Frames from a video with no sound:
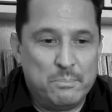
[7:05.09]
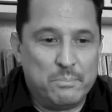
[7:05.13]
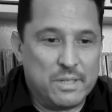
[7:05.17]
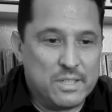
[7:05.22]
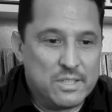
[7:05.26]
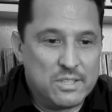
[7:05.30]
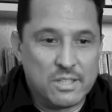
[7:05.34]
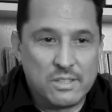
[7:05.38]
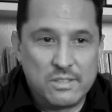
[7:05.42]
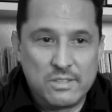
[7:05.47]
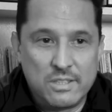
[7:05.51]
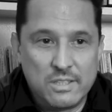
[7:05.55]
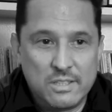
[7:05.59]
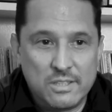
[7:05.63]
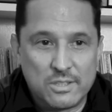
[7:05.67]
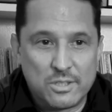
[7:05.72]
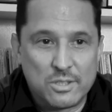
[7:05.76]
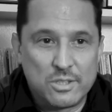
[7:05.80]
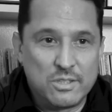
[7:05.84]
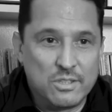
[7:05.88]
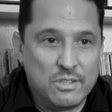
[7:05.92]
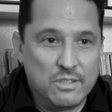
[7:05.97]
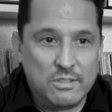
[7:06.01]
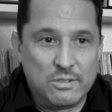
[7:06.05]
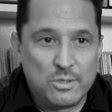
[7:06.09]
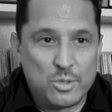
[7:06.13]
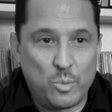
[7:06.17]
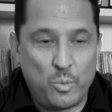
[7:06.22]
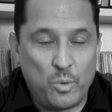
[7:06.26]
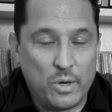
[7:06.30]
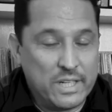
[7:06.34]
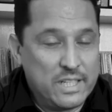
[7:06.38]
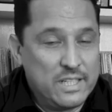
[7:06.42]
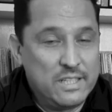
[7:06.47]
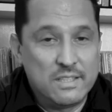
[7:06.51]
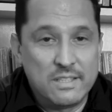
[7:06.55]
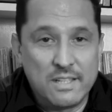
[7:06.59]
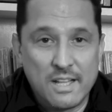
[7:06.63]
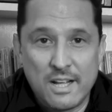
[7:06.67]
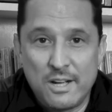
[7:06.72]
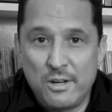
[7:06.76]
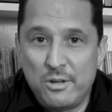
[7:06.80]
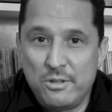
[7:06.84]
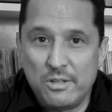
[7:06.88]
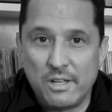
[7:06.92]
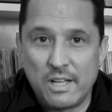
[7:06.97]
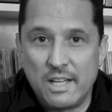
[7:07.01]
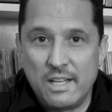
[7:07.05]
My son's in his 20s
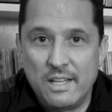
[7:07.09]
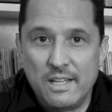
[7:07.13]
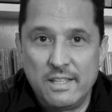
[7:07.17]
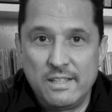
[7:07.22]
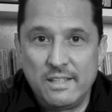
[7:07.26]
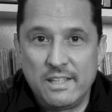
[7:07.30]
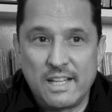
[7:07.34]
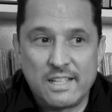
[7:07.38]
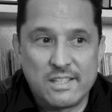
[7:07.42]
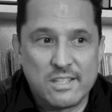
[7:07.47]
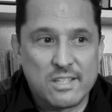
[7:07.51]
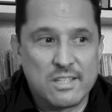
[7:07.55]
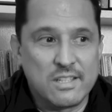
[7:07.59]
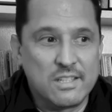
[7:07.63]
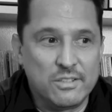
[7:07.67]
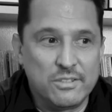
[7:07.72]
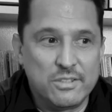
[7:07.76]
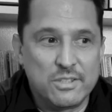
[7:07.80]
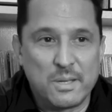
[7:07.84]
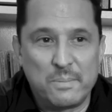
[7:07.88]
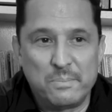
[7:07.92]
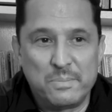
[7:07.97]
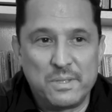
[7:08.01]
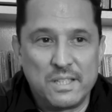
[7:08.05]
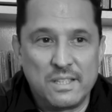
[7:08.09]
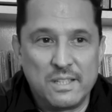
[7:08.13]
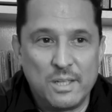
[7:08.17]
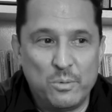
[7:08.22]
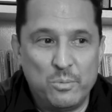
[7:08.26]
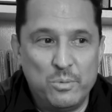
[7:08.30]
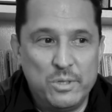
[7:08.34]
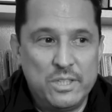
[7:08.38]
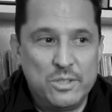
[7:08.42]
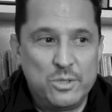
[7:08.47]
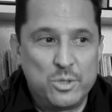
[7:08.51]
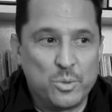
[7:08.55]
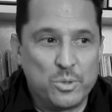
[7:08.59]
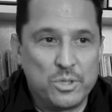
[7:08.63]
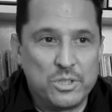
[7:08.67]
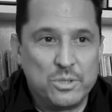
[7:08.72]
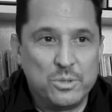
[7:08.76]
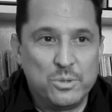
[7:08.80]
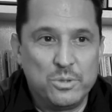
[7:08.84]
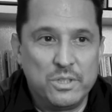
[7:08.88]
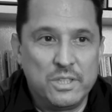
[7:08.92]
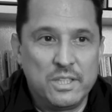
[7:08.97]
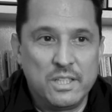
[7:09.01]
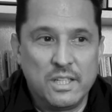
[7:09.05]
now, and that's still something that we enjoy doing,